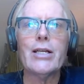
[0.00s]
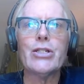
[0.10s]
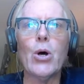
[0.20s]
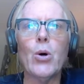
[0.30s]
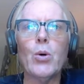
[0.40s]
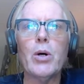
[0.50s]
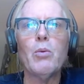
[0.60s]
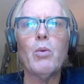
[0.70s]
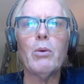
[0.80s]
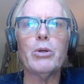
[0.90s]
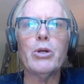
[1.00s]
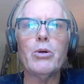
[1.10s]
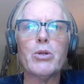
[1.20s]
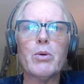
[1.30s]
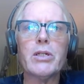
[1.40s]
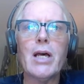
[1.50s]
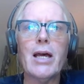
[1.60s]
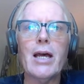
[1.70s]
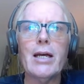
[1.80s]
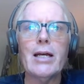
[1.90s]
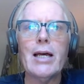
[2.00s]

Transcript: So what we'll do is we'll say,